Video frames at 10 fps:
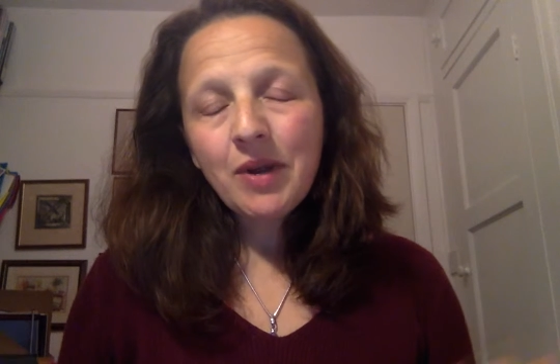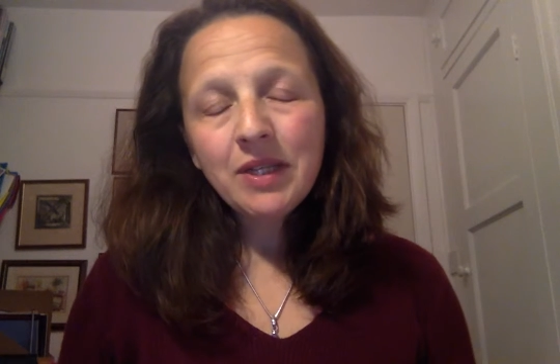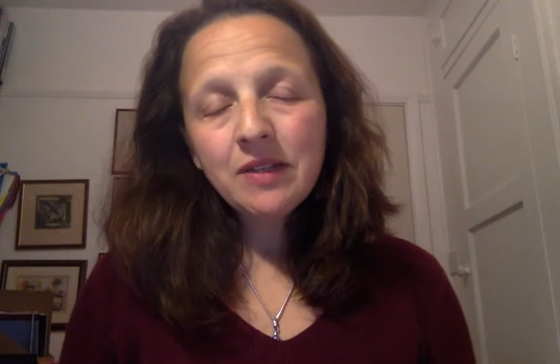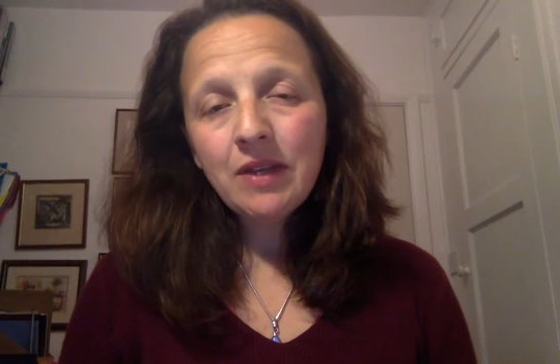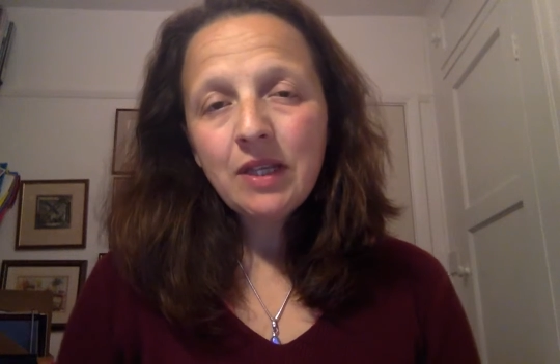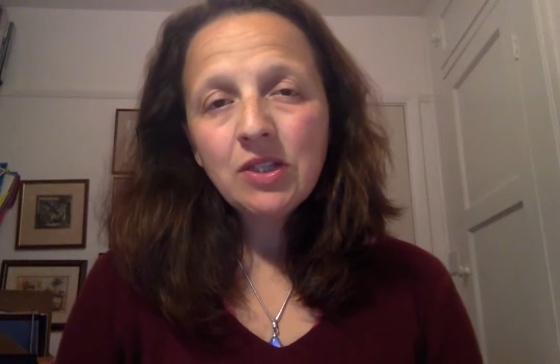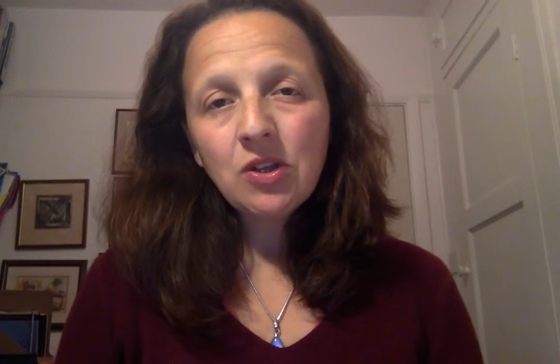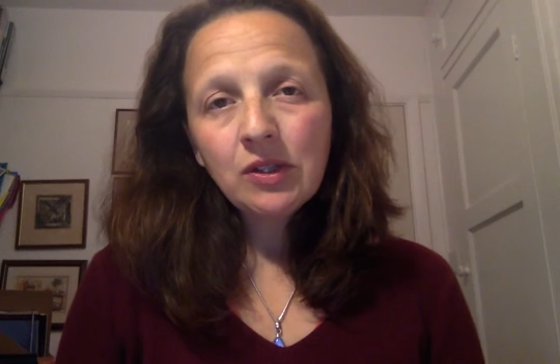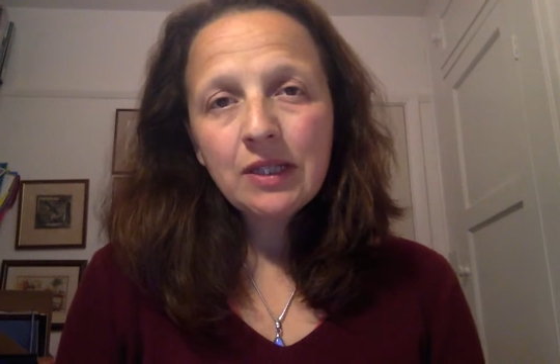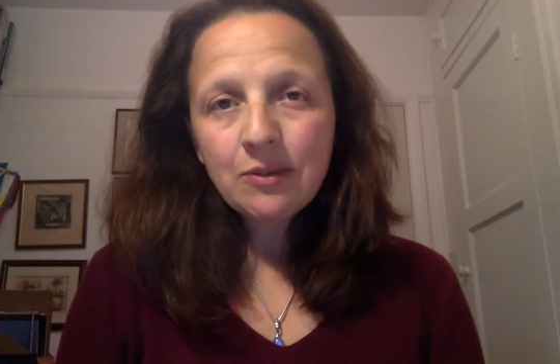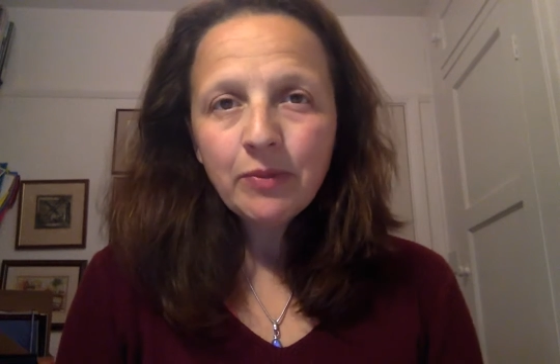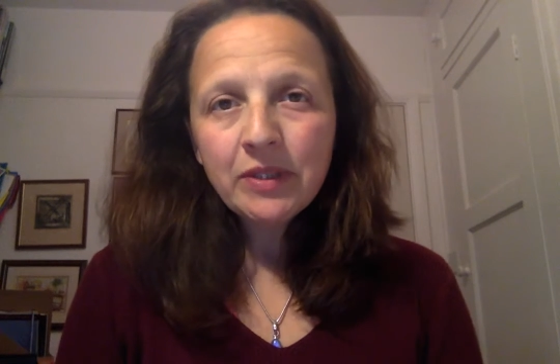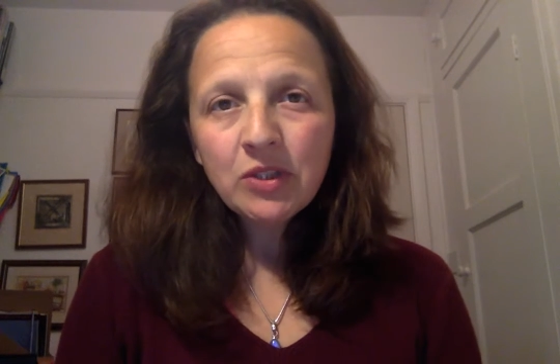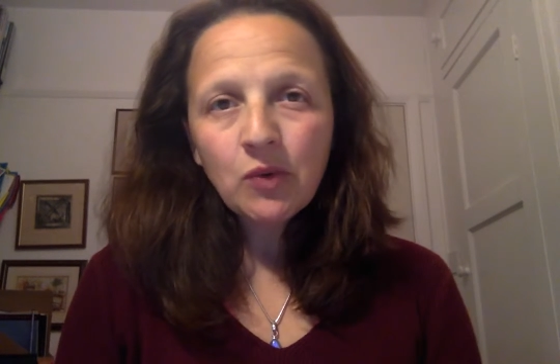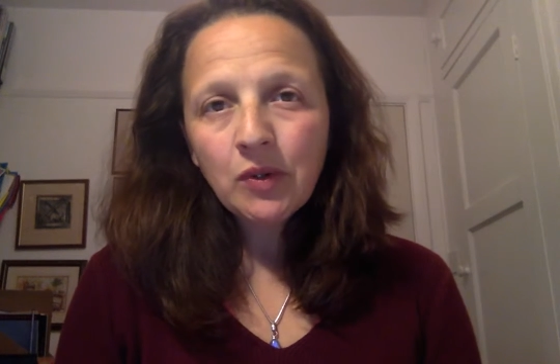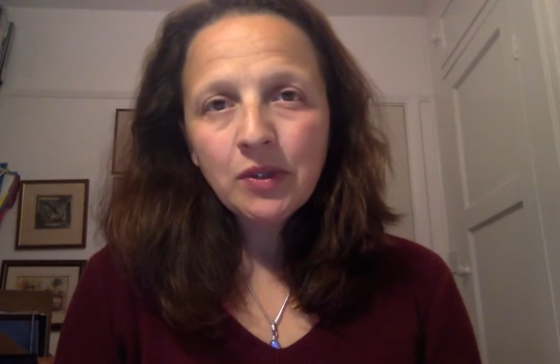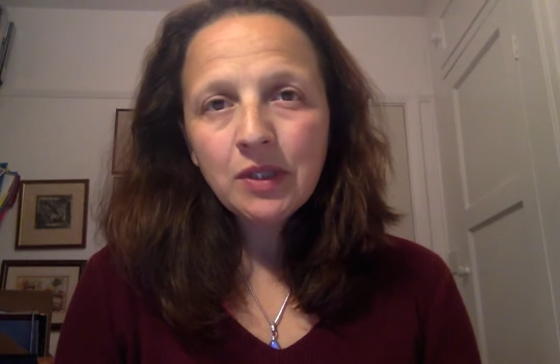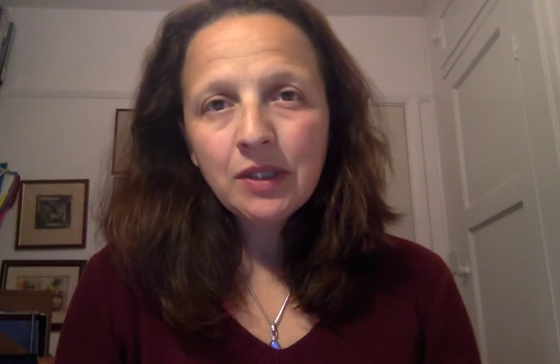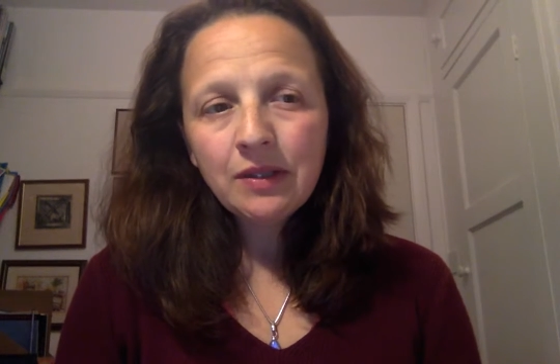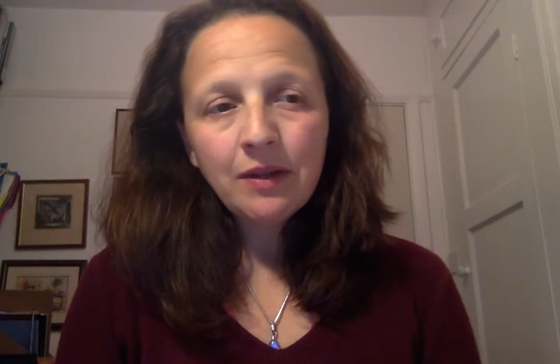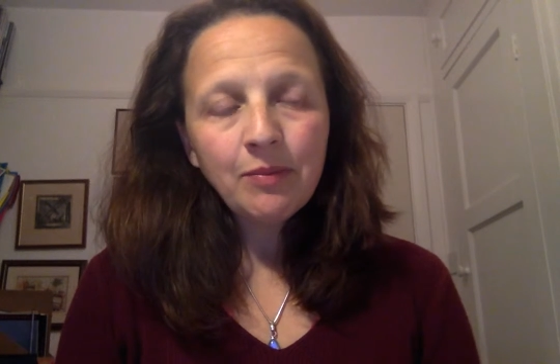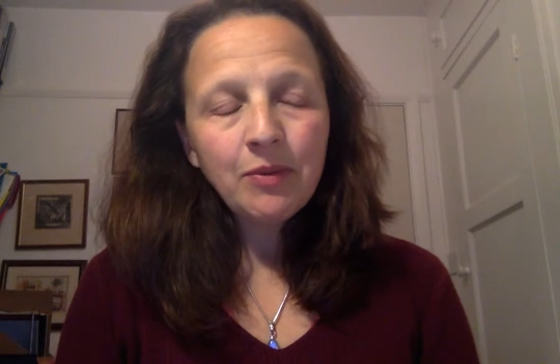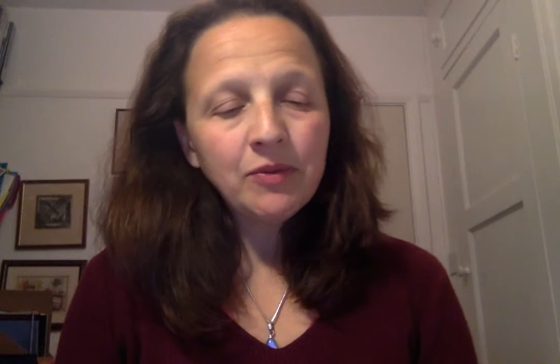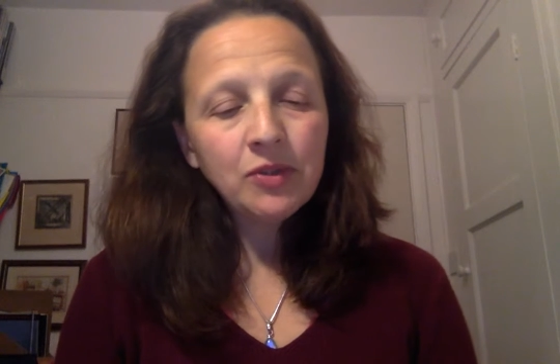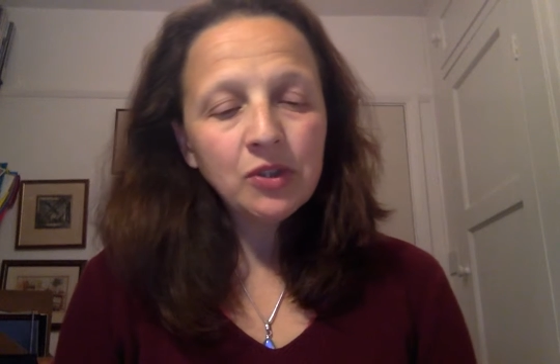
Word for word: rest of the Easter holidays would be squandered and I'd be